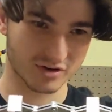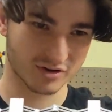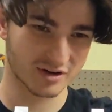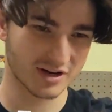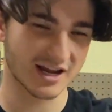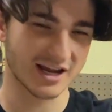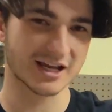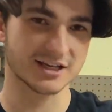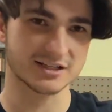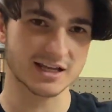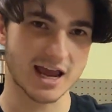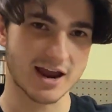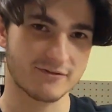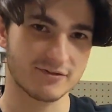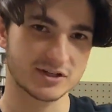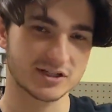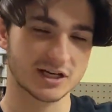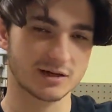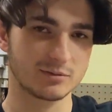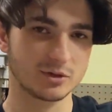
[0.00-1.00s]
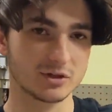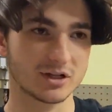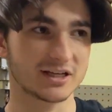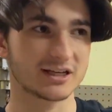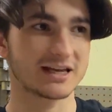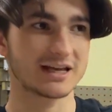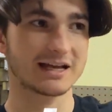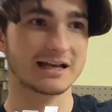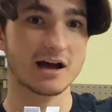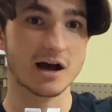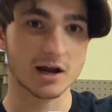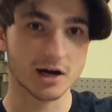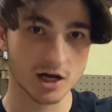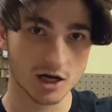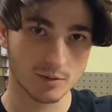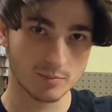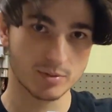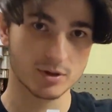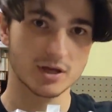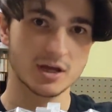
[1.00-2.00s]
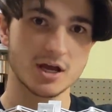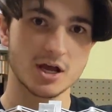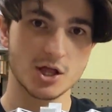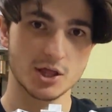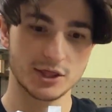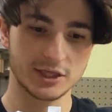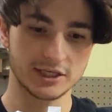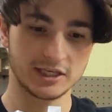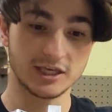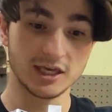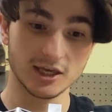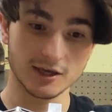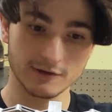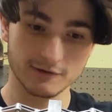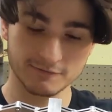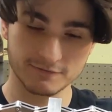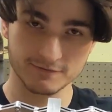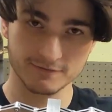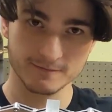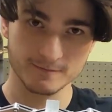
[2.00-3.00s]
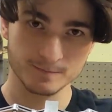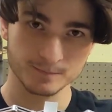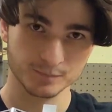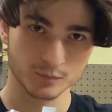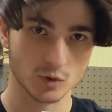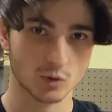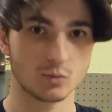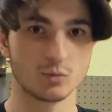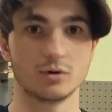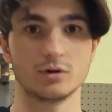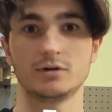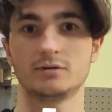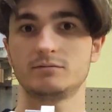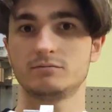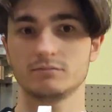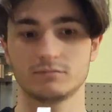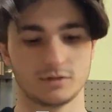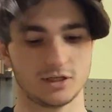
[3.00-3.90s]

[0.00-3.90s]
because every time you got up, the give would